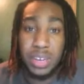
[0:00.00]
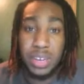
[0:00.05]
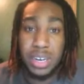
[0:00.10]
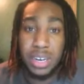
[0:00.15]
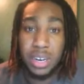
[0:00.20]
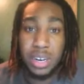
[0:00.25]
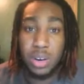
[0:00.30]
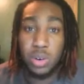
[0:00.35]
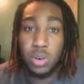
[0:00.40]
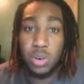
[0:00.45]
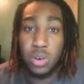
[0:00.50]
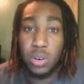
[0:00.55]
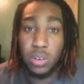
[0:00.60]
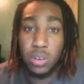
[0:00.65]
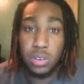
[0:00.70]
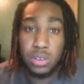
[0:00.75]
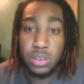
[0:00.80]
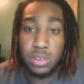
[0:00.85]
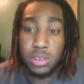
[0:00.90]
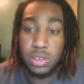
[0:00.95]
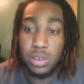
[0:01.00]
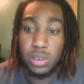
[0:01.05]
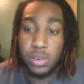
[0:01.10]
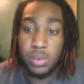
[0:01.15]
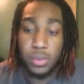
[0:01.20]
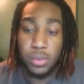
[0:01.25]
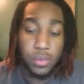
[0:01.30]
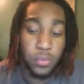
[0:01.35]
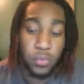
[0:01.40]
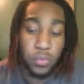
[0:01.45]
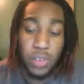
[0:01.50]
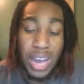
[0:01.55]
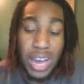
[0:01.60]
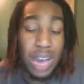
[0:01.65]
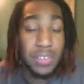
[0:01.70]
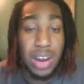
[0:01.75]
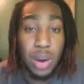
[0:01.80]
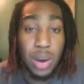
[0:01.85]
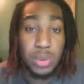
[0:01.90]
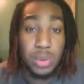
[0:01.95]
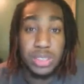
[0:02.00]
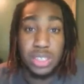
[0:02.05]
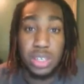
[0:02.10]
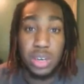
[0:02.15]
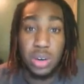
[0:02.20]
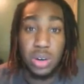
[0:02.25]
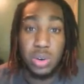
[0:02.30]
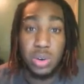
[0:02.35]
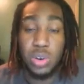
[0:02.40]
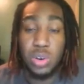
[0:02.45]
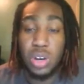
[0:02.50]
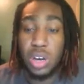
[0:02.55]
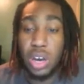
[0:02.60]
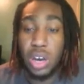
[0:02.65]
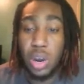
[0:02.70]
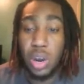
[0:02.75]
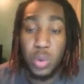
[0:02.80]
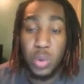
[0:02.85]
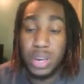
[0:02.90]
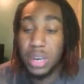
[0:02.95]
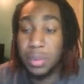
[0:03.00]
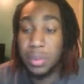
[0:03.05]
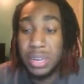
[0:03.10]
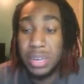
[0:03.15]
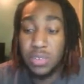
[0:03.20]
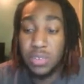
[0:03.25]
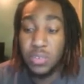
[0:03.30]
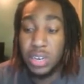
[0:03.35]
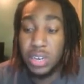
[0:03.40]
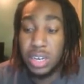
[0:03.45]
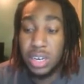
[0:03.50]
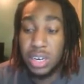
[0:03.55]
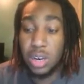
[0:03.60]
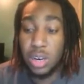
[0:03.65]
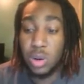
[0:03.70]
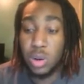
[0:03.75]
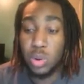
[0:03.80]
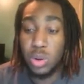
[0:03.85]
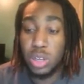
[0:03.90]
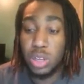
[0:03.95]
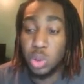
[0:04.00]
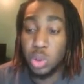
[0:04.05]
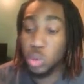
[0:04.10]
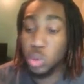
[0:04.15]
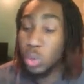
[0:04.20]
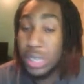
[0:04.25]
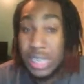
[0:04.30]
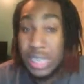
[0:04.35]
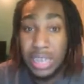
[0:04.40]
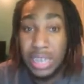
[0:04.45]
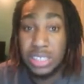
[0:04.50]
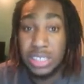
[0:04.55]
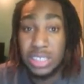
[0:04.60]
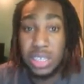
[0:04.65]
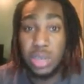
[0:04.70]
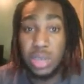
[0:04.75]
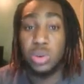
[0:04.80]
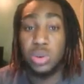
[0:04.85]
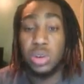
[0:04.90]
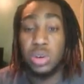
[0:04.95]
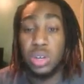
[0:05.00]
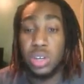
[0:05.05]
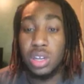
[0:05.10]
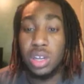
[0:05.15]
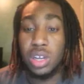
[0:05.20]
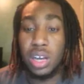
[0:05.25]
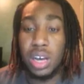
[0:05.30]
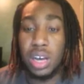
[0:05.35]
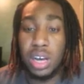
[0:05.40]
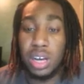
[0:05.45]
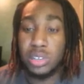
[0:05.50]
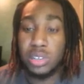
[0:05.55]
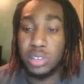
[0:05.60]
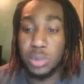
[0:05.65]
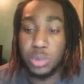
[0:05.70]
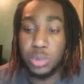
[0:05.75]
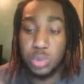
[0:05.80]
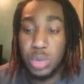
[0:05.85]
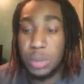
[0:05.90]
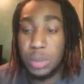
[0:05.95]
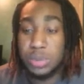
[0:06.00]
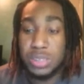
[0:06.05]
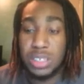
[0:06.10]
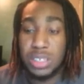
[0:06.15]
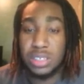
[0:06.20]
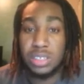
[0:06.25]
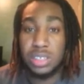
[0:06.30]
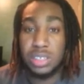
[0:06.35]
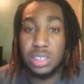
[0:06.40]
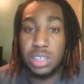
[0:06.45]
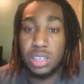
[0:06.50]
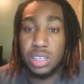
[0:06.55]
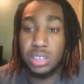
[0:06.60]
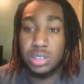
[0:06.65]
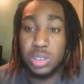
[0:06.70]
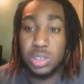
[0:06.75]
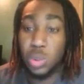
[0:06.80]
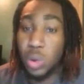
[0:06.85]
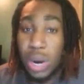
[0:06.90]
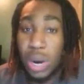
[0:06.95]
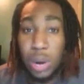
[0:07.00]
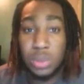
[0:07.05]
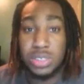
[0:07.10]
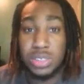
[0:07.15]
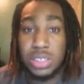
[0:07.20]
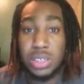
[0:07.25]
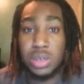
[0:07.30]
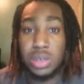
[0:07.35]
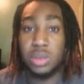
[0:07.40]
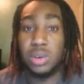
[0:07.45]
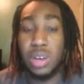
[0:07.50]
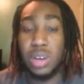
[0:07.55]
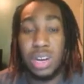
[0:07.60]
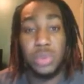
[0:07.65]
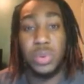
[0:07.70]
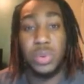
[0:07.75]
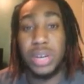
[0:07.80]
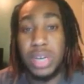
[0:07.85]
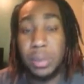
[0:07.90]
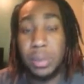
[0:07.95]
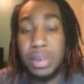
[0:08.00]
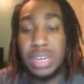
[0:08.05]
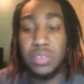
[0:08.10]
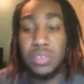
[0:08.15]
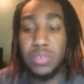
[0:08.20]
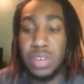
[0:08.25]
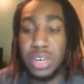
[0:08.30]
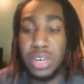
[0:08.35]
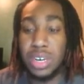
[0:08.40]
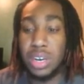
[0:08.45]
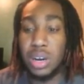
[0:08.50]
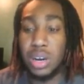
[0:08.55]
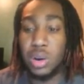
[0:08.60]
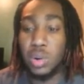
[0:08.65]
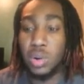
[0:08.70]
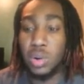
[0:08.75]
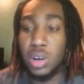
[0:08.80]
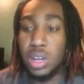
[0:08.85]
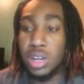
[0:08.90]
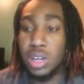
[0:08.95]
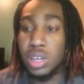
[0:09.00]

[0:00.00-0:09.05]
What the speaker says: video 5 hours ago, a recommended video 3 days ago, a subscription 2 hours ago, a recommended video